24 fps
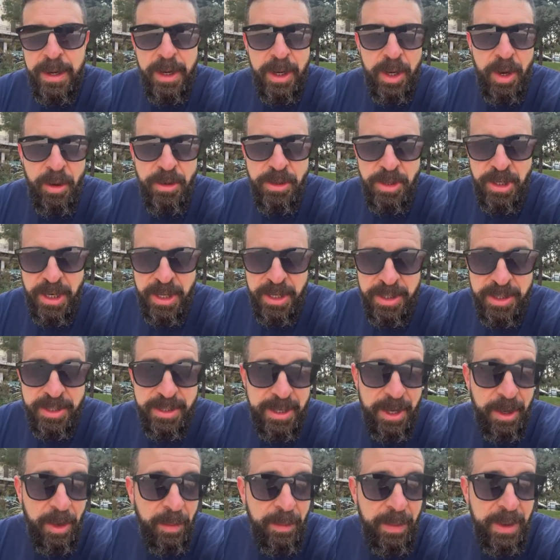negotiated
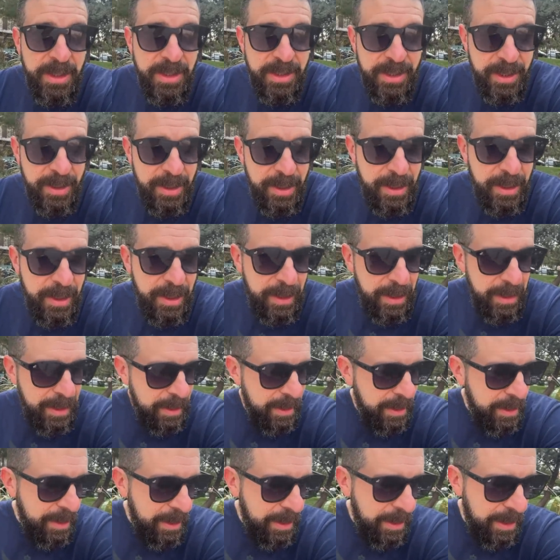settlement
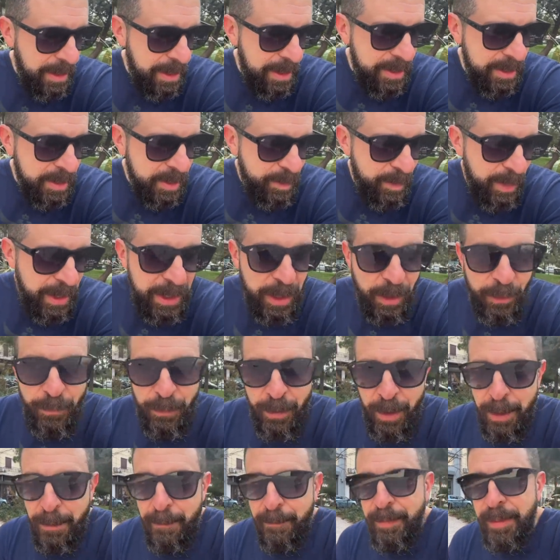is
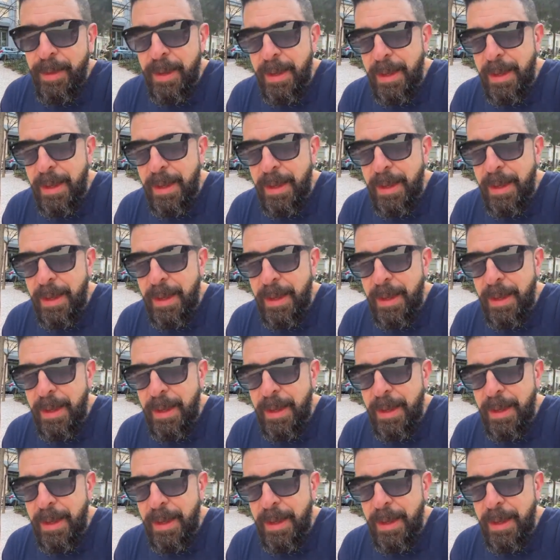meaningful.